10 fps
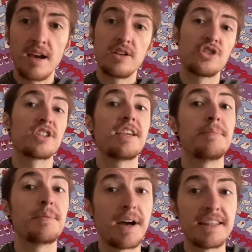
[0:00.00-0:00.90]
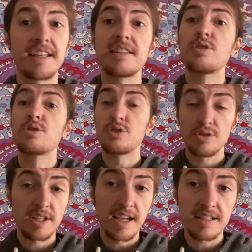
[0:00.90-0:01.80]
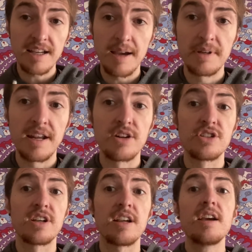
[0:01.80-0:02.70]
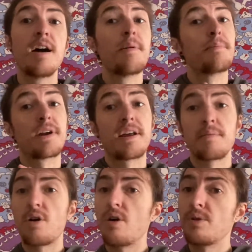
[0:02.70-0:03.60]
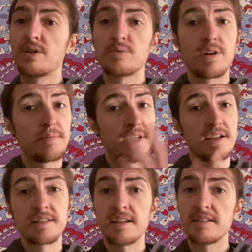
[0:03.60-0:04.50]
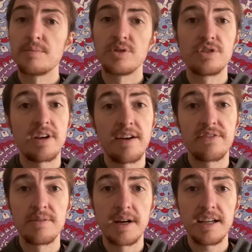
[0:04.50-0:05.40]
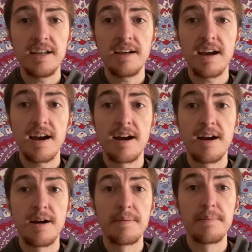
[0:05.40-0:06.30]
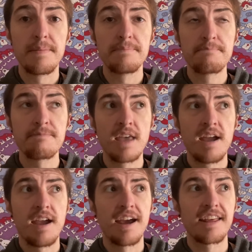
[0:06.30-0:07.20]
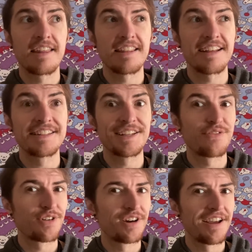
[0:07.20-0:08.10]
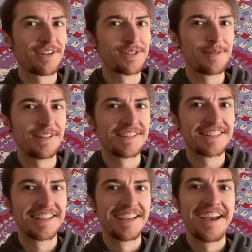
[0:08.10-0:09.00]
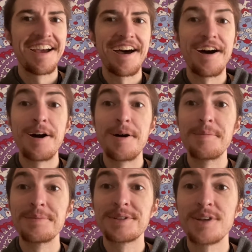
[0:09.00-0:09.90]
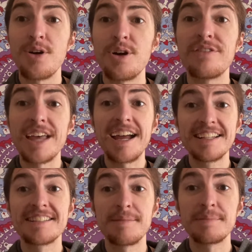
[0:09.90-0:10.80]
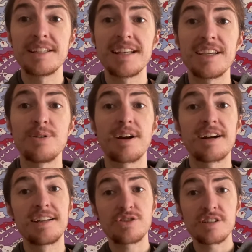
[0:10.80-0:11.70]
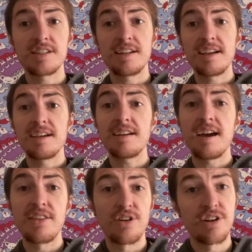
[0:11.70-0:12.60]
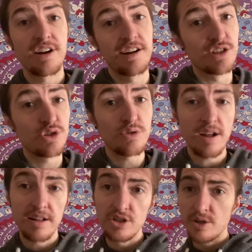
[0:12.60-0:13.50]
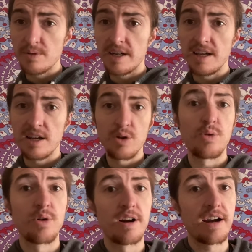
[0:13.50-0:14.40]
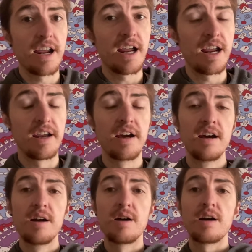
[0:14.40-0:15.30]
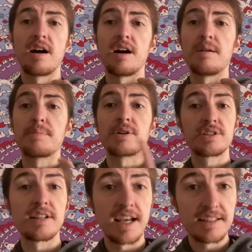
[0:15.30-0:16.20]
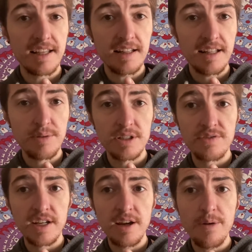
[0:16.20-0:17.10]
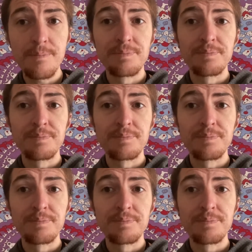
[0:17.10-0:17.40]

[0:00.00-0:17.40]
just keep in mind that those do take time and energy, but I'm always want to be accessible to everybody. Um, and I think that's it for announcements. Um, so if that is something that you are interested in, either an astrology reading or a uh, personalized light language video,